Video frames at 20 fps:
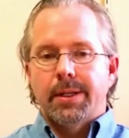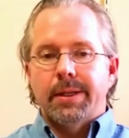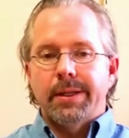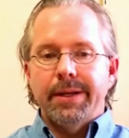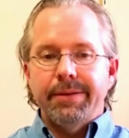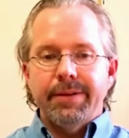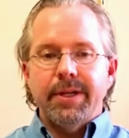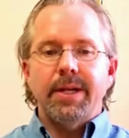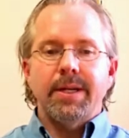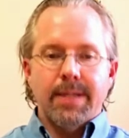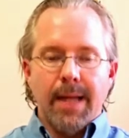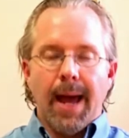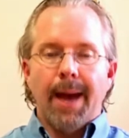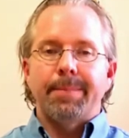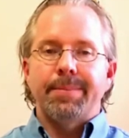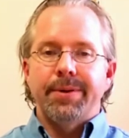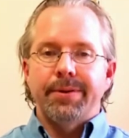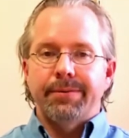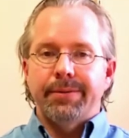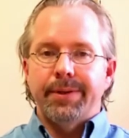Living
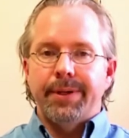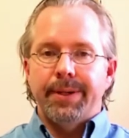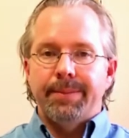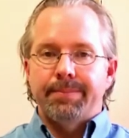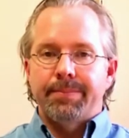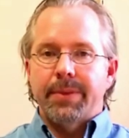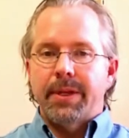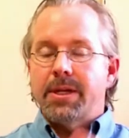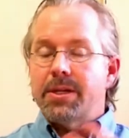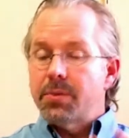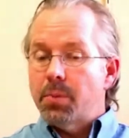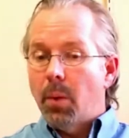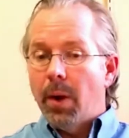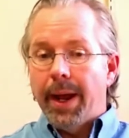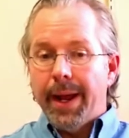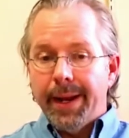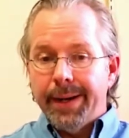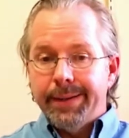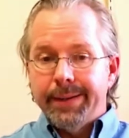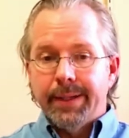adaptively is
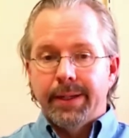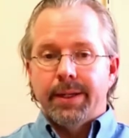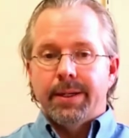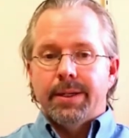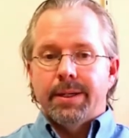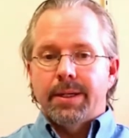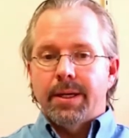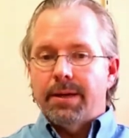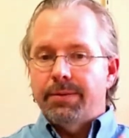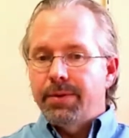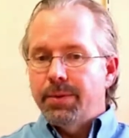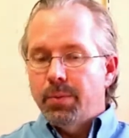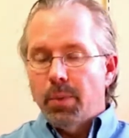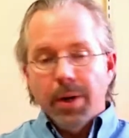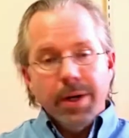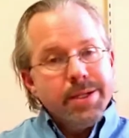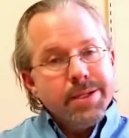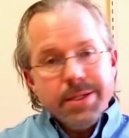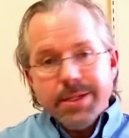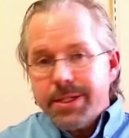when, given
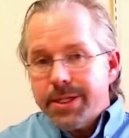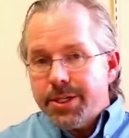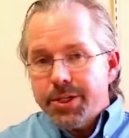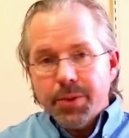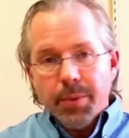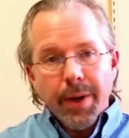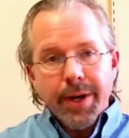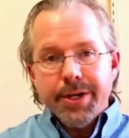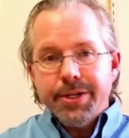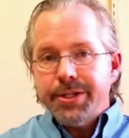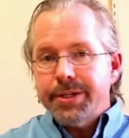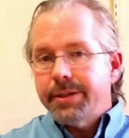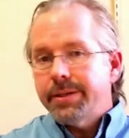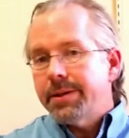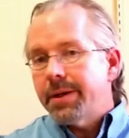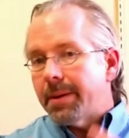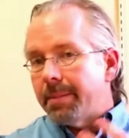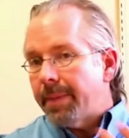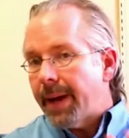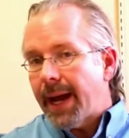one's
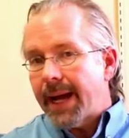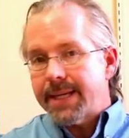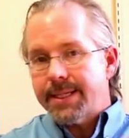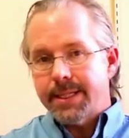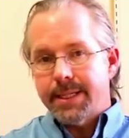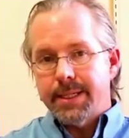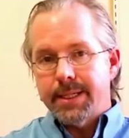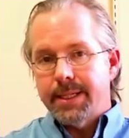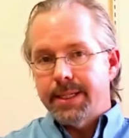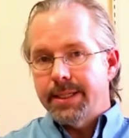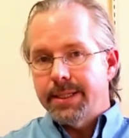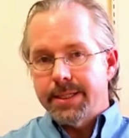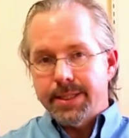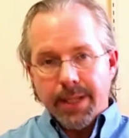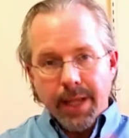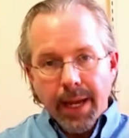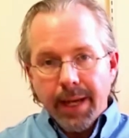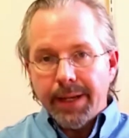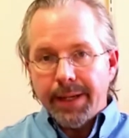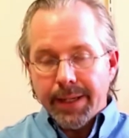situation, capacities,
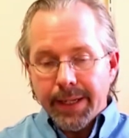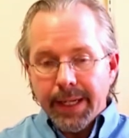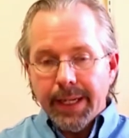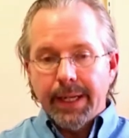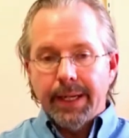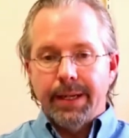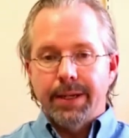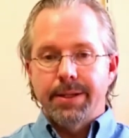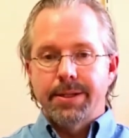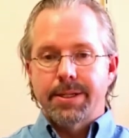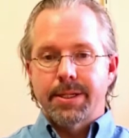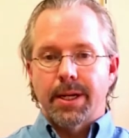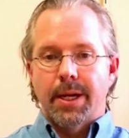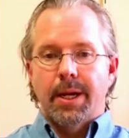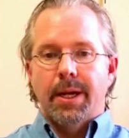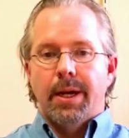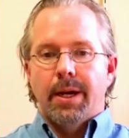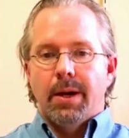and needs,